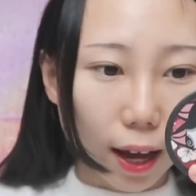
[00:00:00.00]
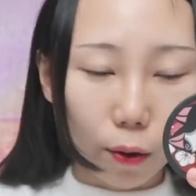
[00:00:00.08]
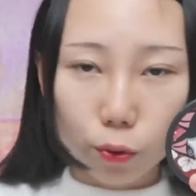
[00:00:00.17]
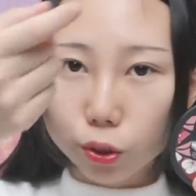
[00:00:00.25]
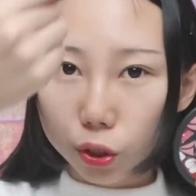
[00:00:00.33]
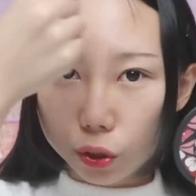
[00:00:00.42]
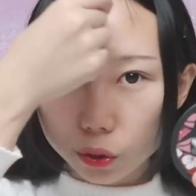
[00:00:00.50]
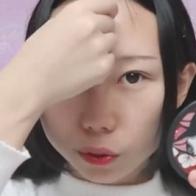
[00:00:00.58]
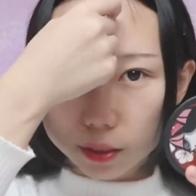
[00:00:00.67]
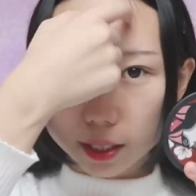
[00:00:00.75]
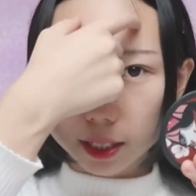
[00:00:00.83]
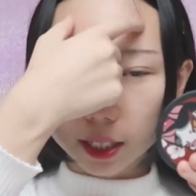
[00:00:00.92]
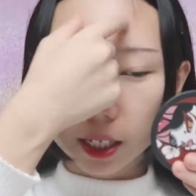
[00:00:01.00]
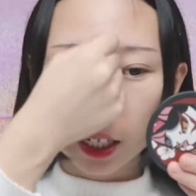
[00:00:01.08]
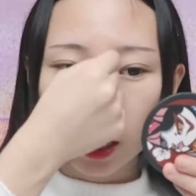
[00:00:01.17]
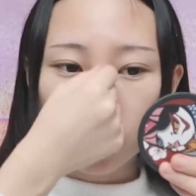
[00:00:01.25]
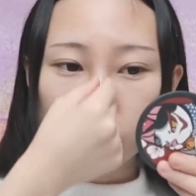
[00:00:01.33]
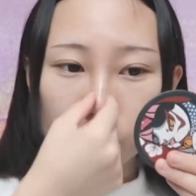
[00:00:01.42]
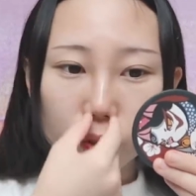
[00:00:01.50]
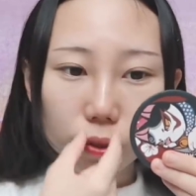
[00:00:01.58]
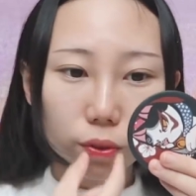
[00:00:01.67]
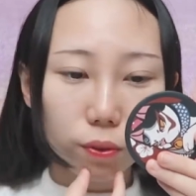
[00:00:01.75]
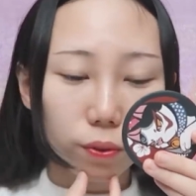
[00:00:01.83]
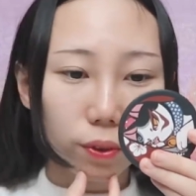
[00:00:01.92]
I will do the
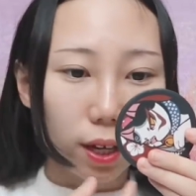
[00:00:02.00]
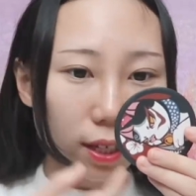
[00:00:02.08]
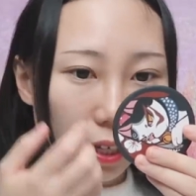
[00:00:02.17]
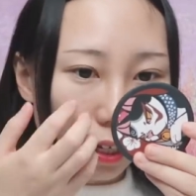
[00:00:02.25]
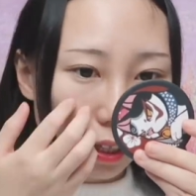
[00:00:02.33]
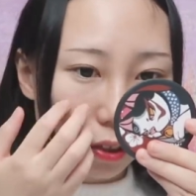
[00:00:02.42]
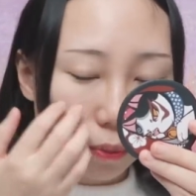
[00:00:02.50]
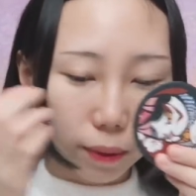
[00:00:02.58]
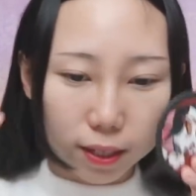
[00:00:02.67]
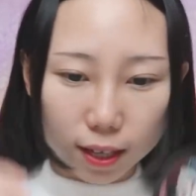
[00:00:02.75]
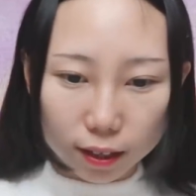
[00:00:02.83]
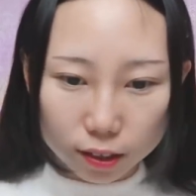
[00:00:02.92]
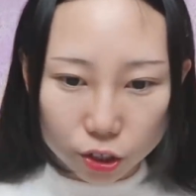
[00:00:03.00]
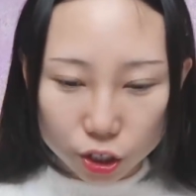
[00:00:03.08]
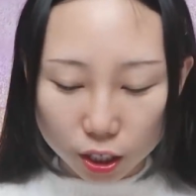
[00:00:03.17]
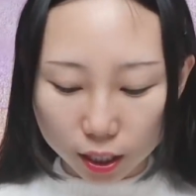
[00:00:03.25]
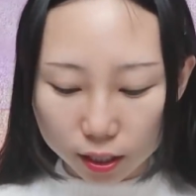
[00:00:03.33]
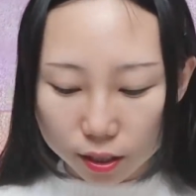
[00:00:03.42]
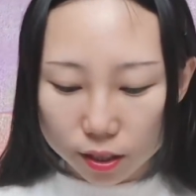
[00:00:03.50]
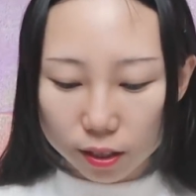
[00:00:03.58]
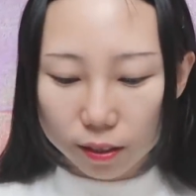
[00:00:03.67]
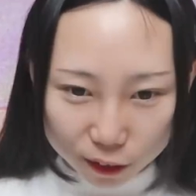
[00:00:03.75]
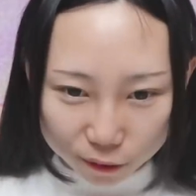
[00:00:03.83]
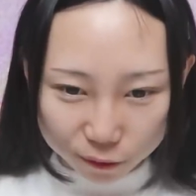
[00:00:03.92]
T-zoom and a little bit on the cheeks.
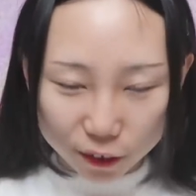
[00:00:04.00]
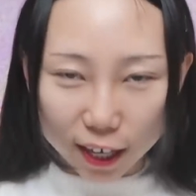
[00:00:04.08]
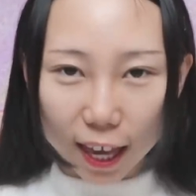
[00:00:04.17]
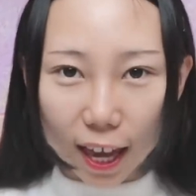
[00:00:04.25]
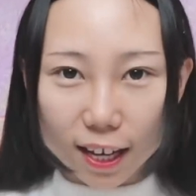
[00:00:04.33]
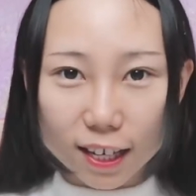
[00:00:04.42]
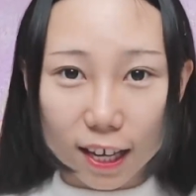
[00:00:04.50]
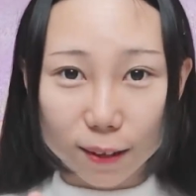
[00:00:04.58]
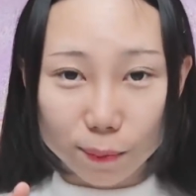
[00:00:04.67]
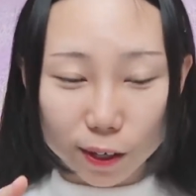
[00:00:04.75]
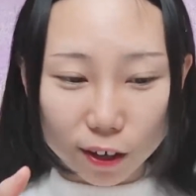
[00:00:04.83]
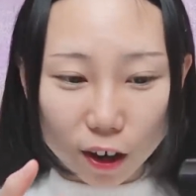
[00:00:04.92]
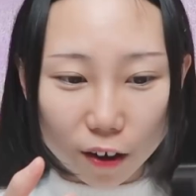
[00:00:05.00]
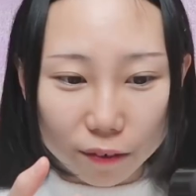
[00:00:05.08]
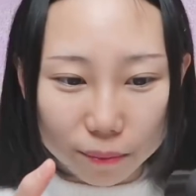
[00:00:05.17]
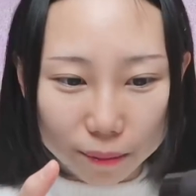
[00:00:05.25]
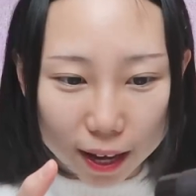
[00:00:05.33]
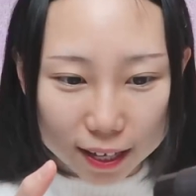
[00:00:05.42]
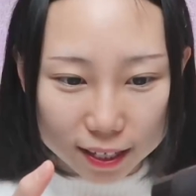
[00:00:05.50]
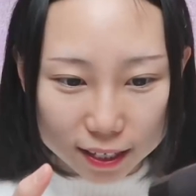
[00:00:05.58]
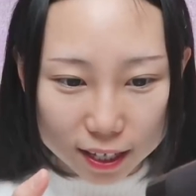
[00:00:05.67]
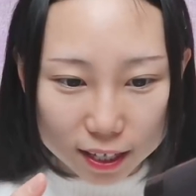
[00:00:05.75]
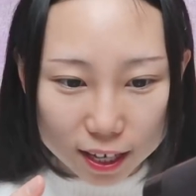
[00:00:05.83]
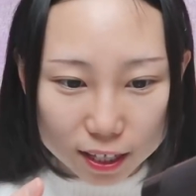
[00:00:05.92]
Volcanic peel-off mask.
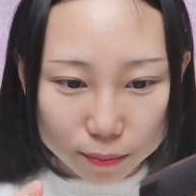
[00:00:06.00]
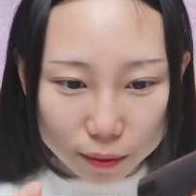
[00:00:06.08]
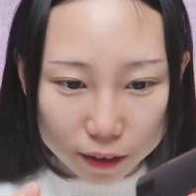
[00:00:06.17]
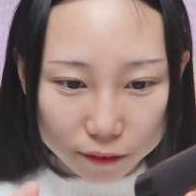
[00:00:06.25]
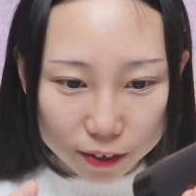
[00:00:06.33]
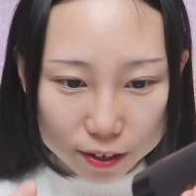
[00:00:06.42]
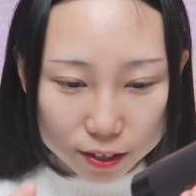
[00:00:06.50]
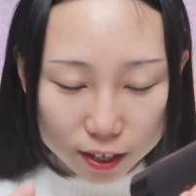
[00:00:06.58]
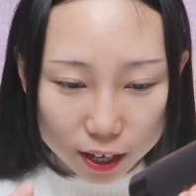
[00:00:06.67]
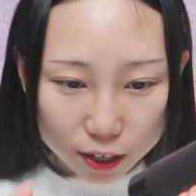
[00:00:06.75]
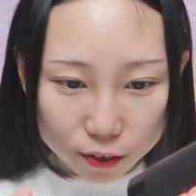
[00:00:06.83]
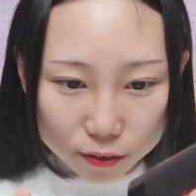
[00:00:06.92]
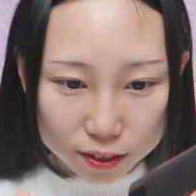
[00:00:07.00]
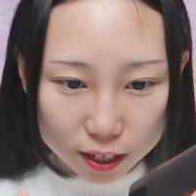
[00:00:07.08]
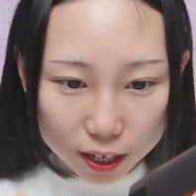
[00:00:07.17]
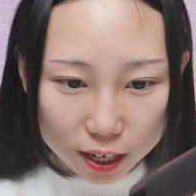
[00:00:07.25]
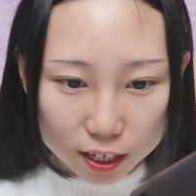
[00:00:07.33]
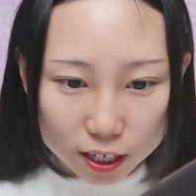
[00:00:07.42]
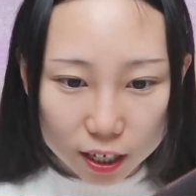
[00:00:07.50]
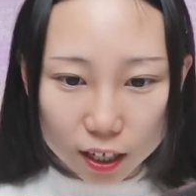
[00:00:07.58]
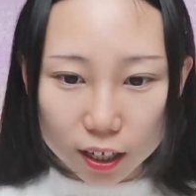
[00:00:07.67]
This is my first time using it.